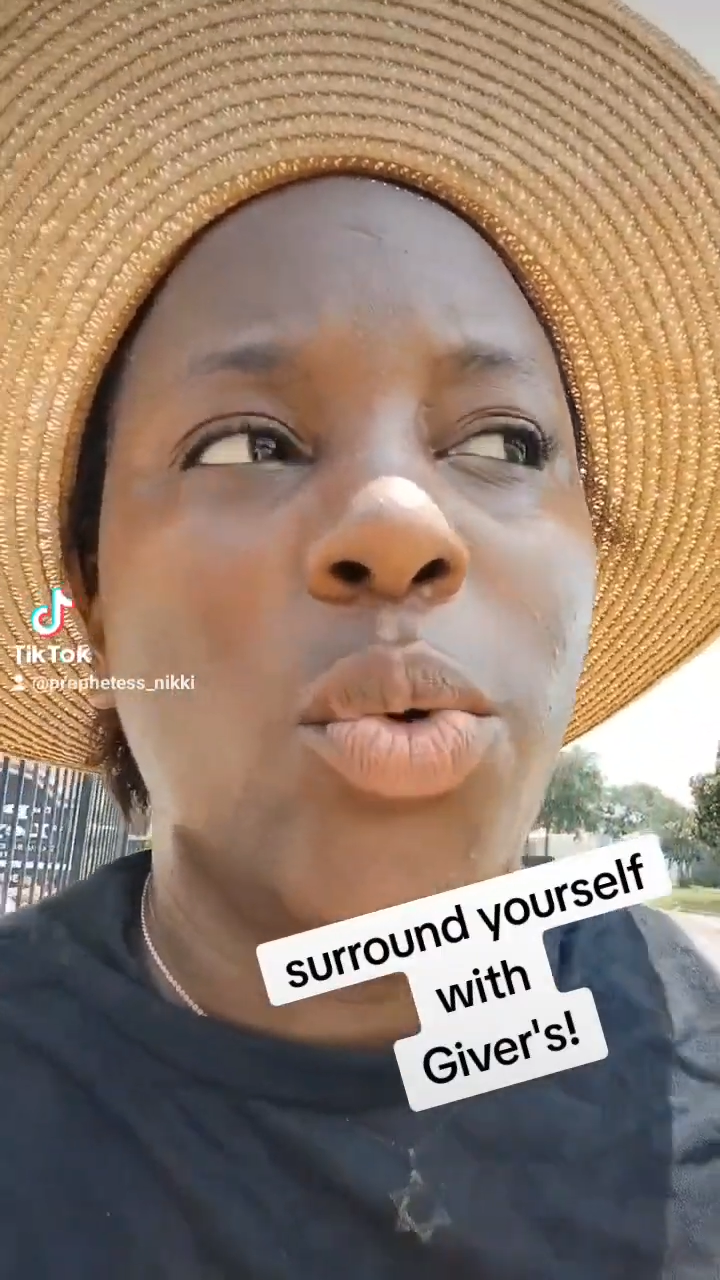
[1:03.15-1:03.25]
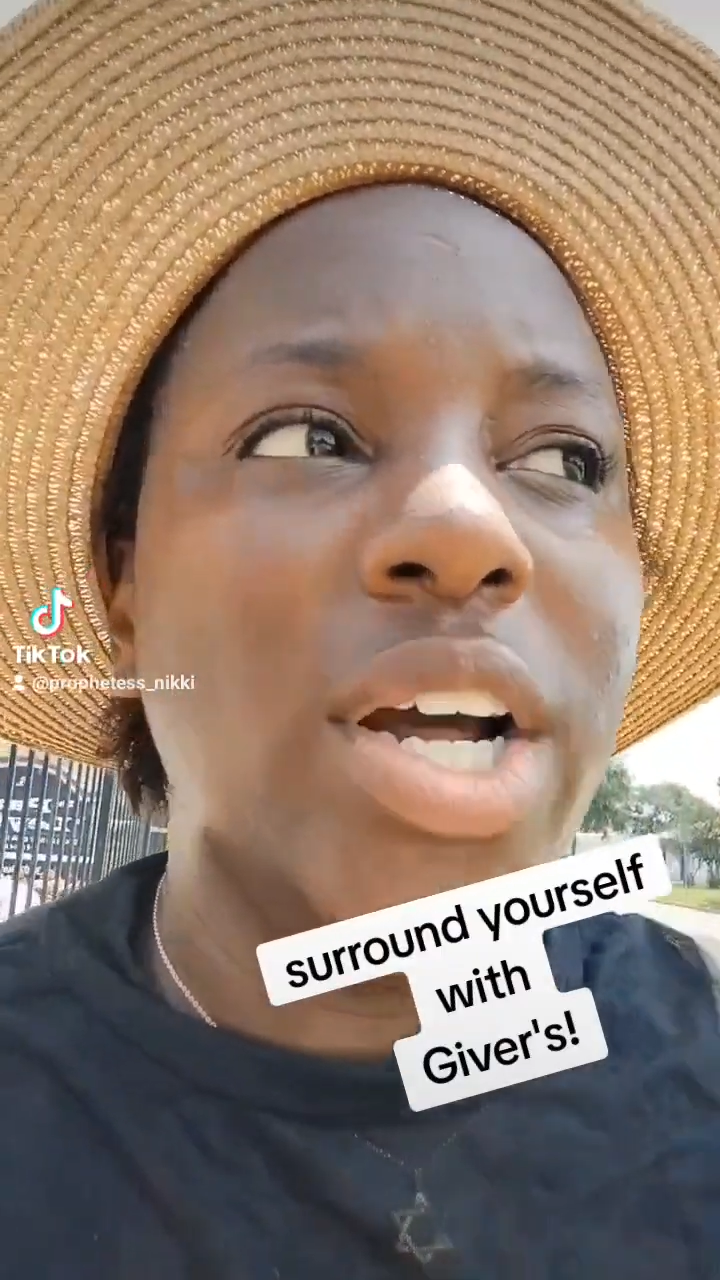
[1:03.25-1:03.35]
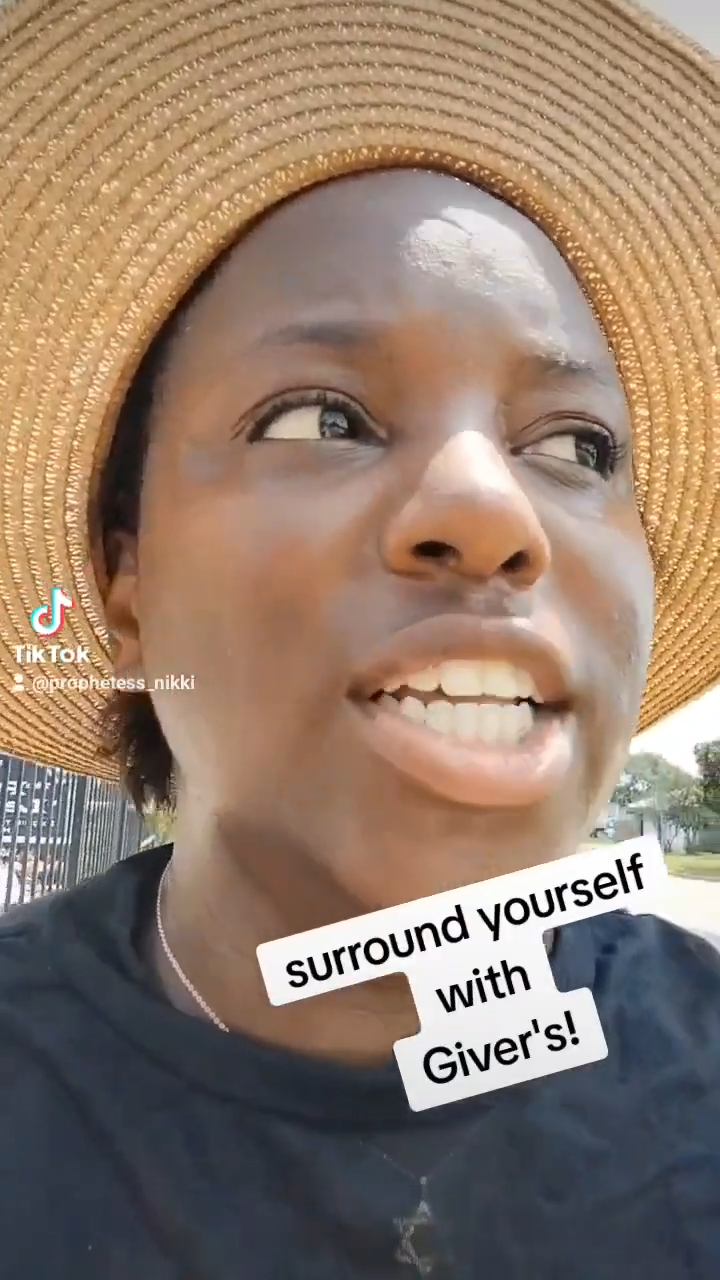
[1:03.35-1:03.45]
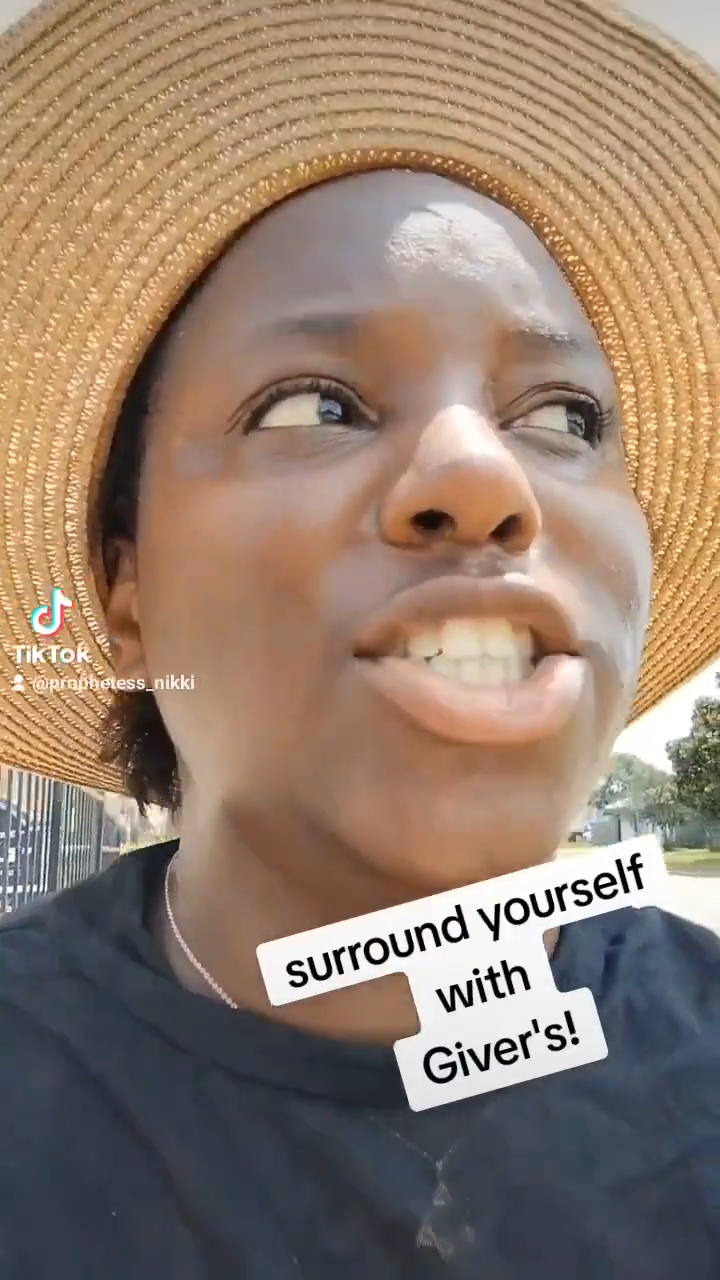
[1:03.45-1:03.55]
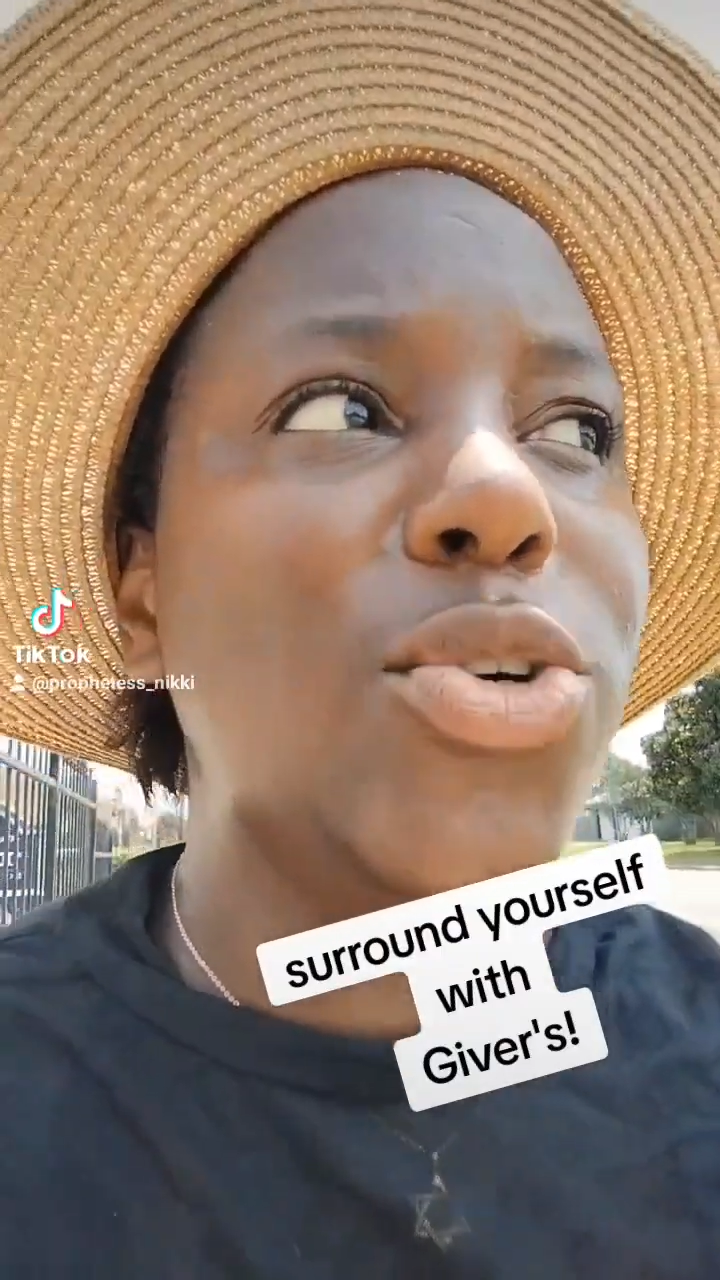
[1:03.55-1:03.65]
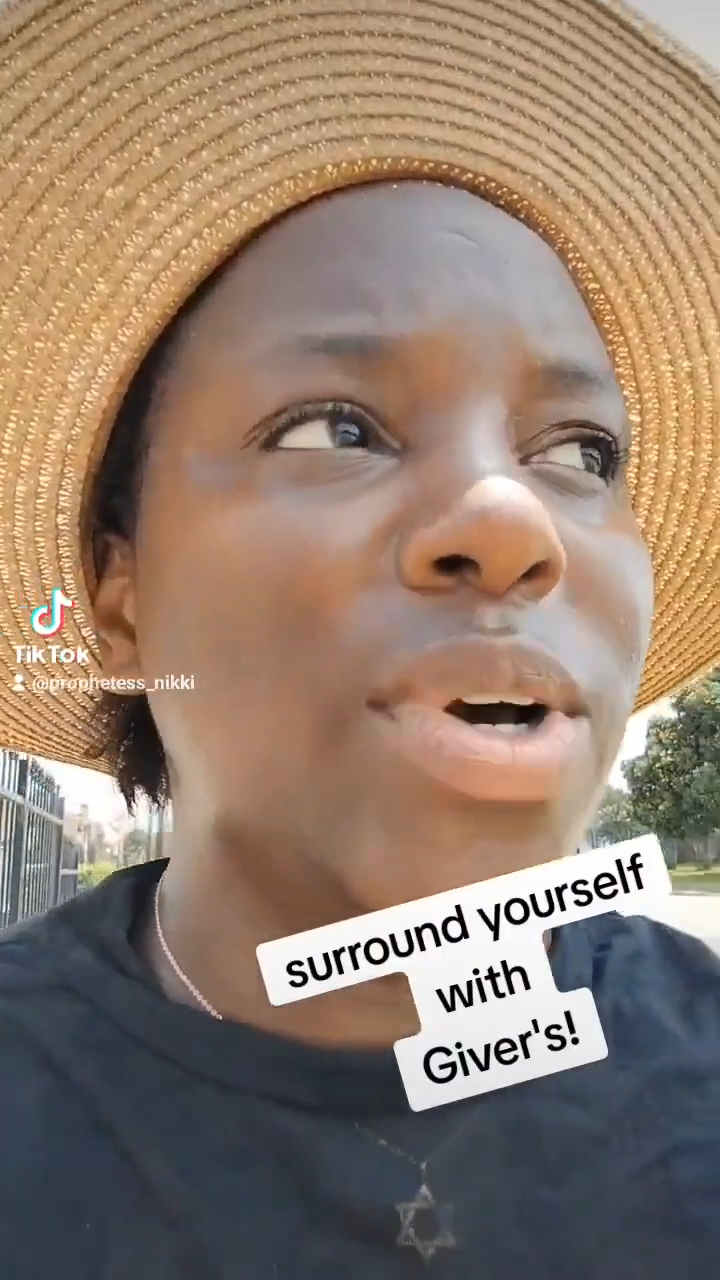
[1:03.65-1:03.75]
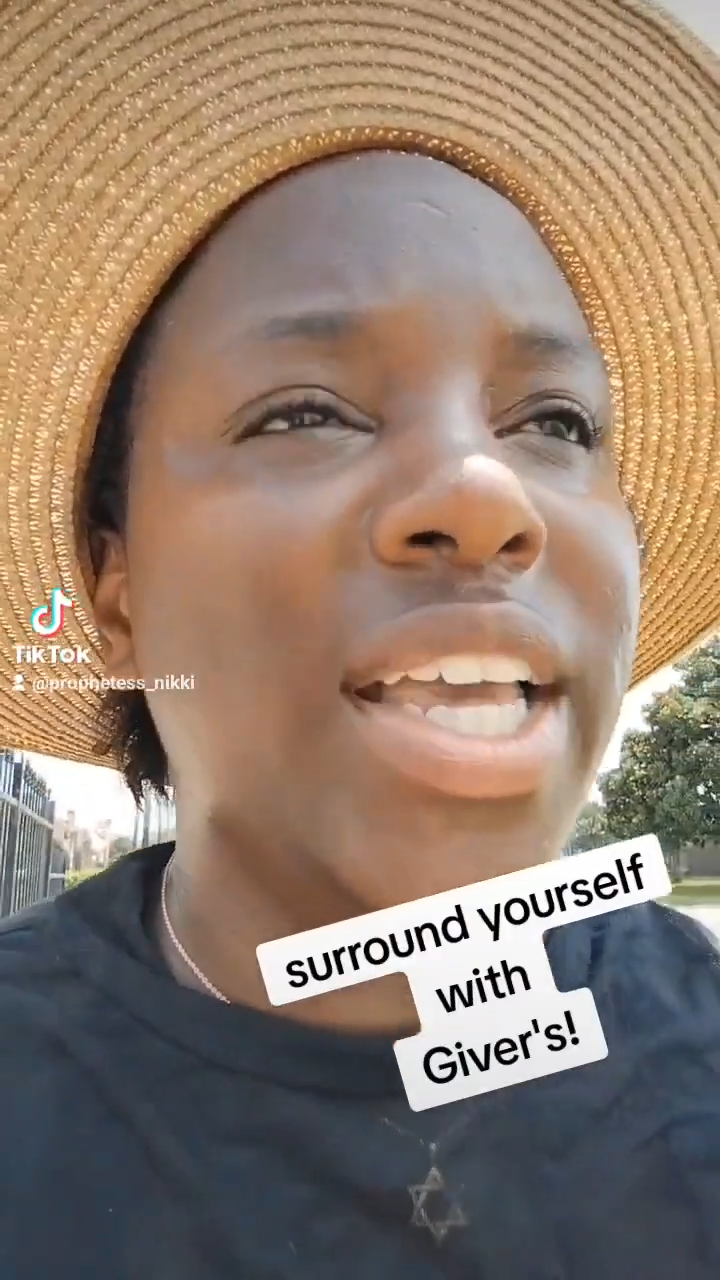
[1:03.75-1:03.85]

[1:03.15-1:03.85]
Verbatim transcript: you become the